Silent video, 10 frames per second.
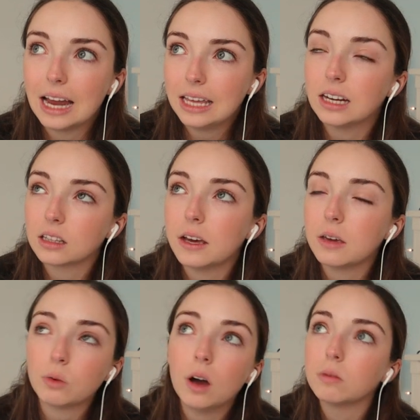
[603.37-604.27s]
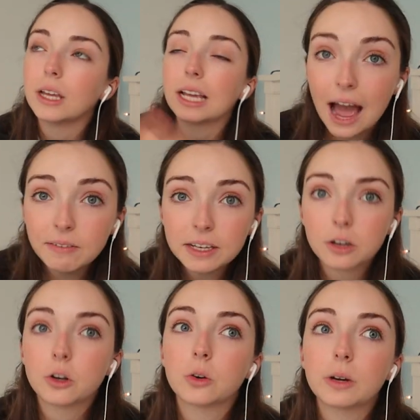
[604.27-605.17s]
that in a life of like having
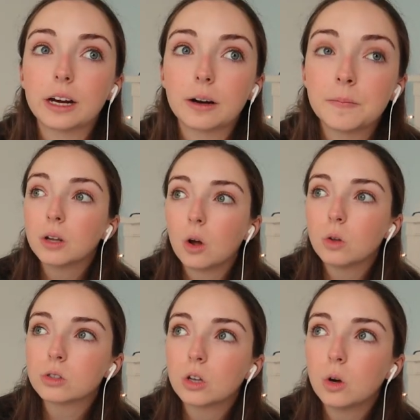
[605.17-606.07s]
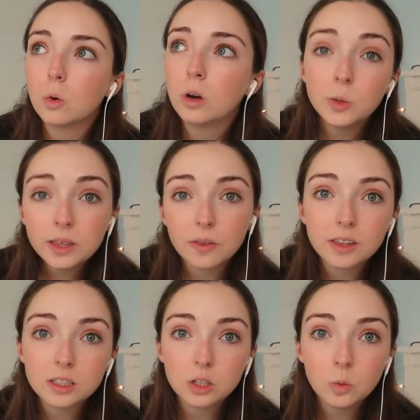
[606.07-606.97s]
a career, but also doing the
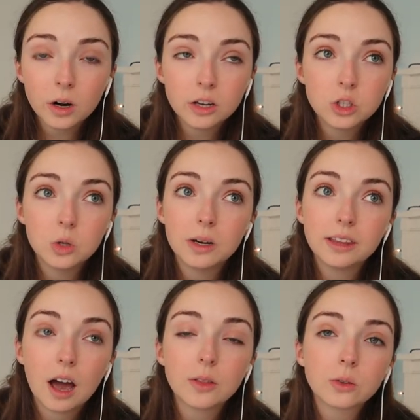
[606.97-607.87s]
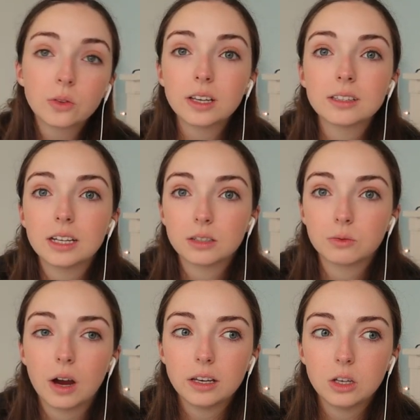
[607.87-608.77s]
things that you wanna do and the other things that
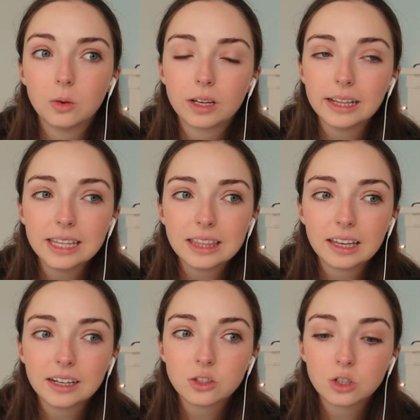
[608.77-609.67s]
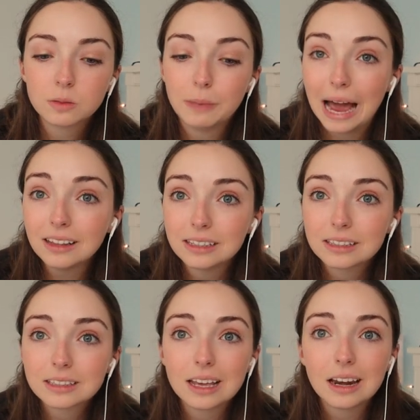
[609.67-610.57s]
define you. And I think that it's just
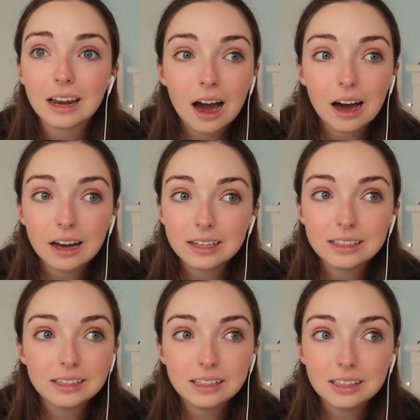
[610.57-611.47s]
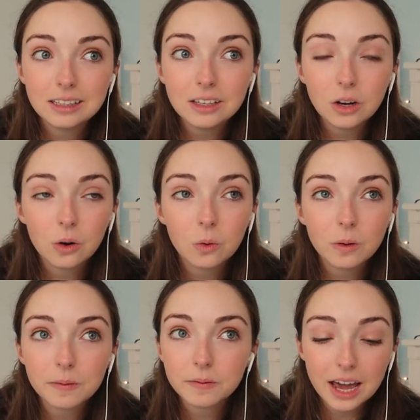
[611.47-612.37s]
balance, and uh, you
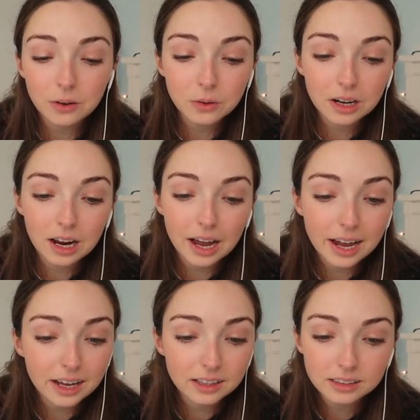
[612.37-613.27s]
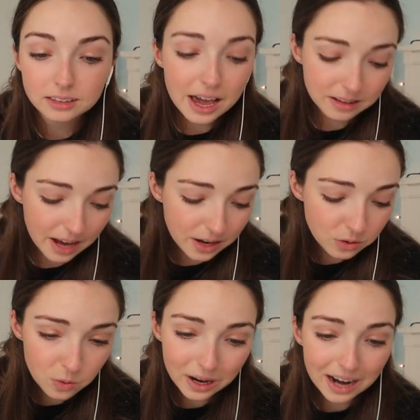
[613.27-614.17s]
know, I don't, I, I, I
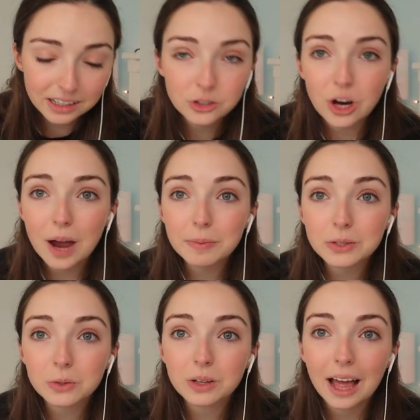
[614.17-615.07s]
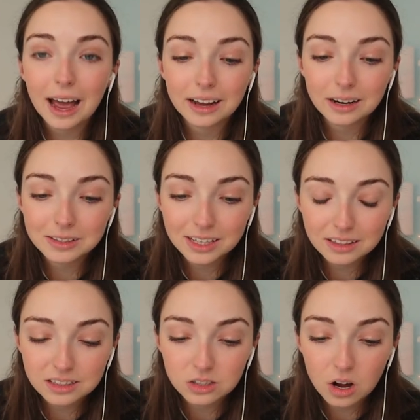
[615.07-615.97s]
don't know what kind of job this girl had. I'm
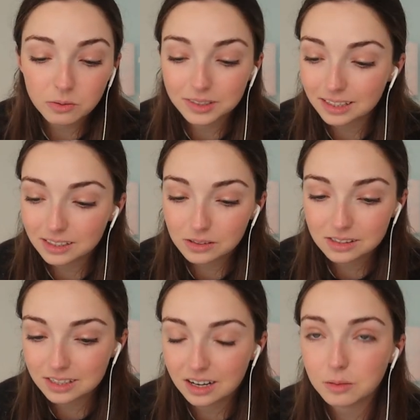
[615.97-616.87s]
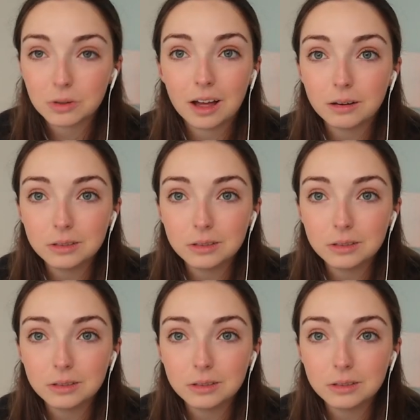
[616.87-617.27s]
selling software, that sounds terrible. I